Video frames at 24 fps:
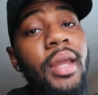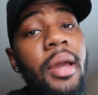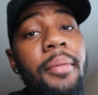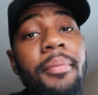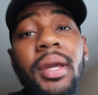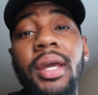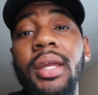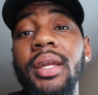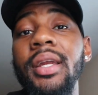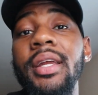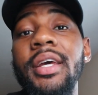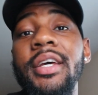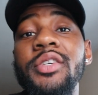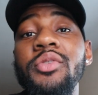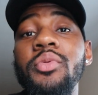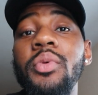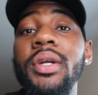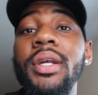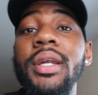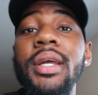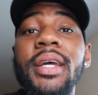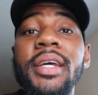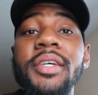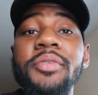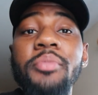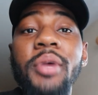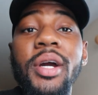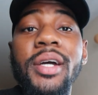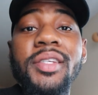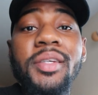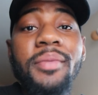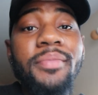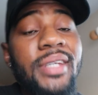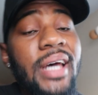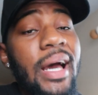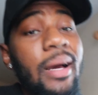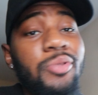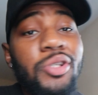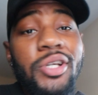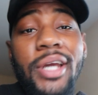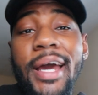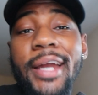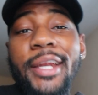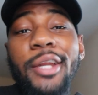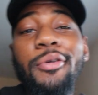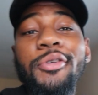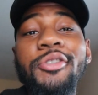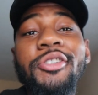I mean, it is what it is, bro. Sometimes you
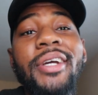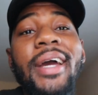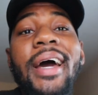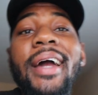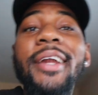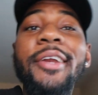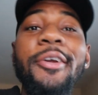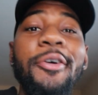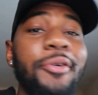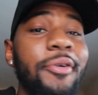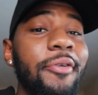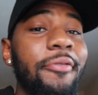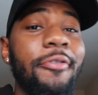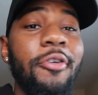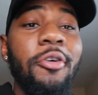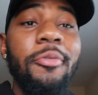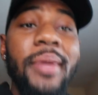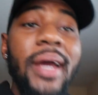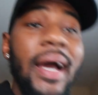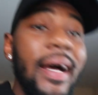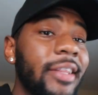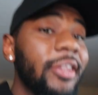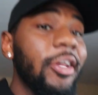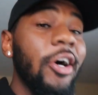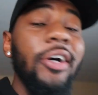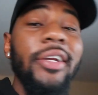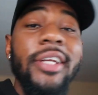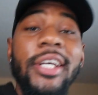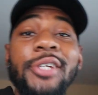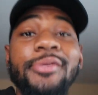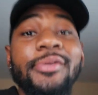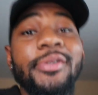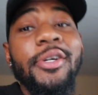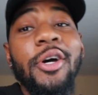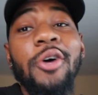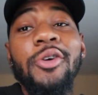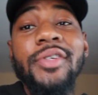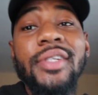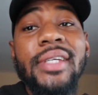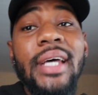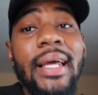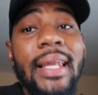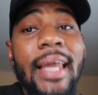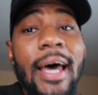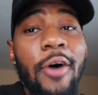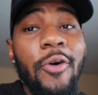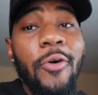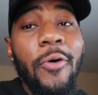got to do what you got to do. You feel me? I thought these was going to
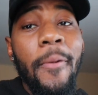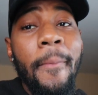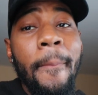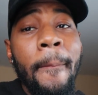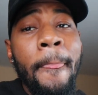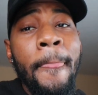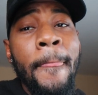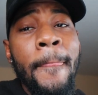sell out.